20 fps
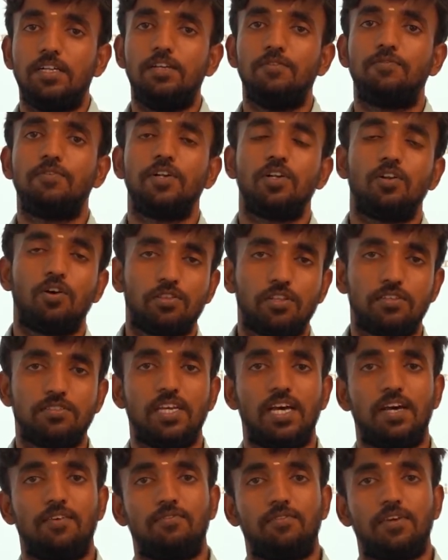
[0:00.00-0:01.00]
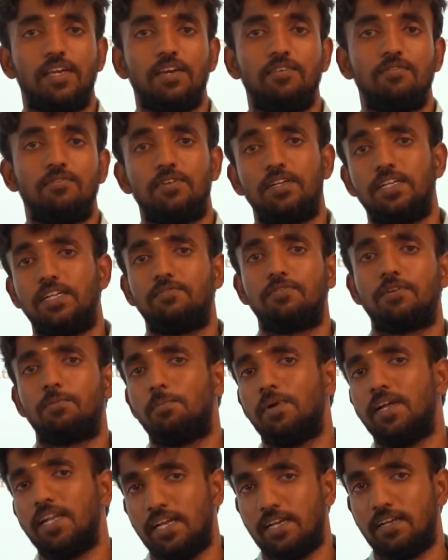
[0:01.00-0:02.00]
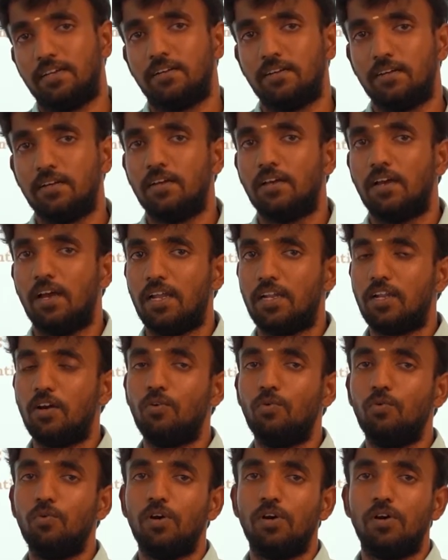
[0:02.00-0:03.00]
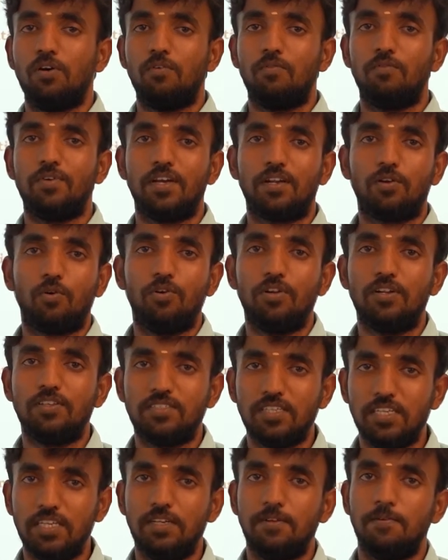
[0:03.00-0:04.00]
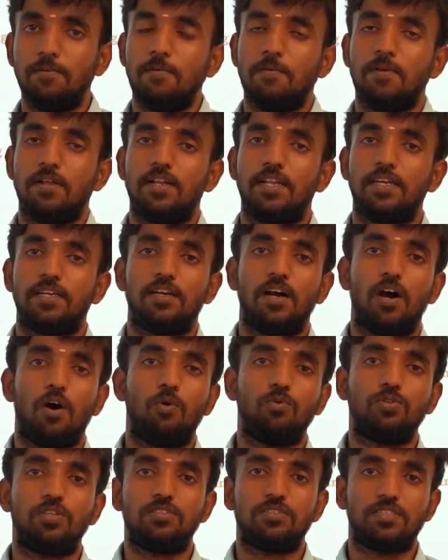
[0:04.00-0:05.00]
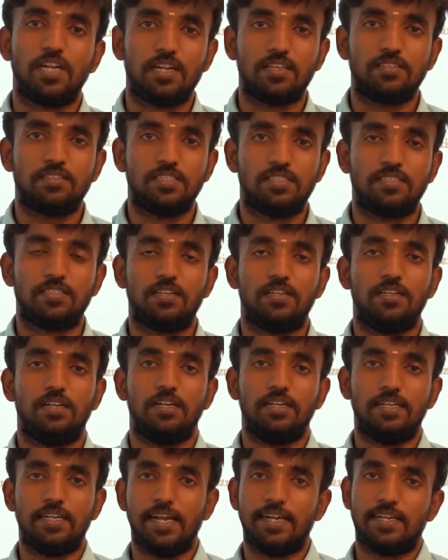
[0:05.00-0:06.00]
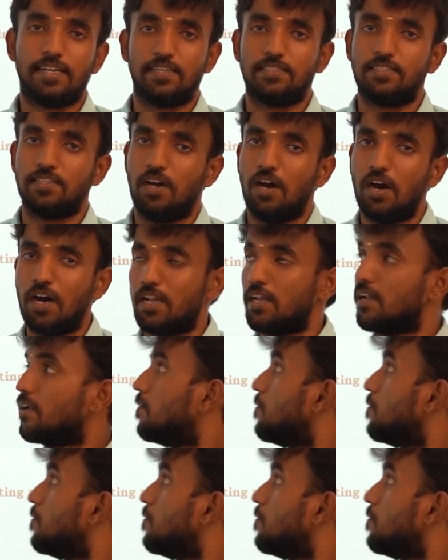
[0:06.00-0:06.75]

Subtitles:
Different authors have gave different meaning, and now we are going to see how the statistical data are.